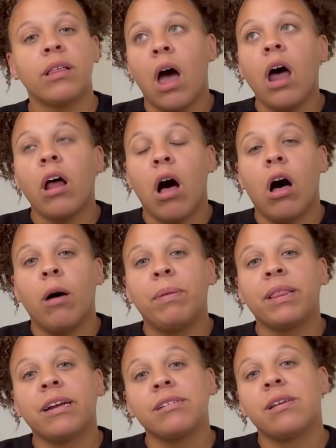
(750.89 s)
Not all,
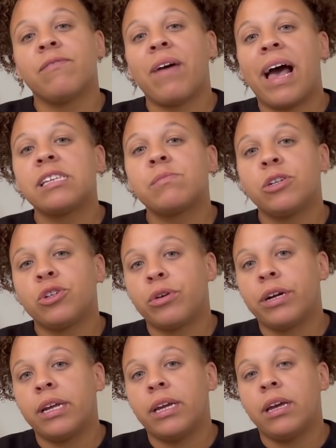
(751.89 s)
but there's a vast
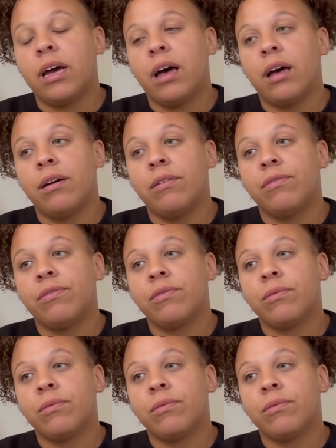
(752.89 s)
majority of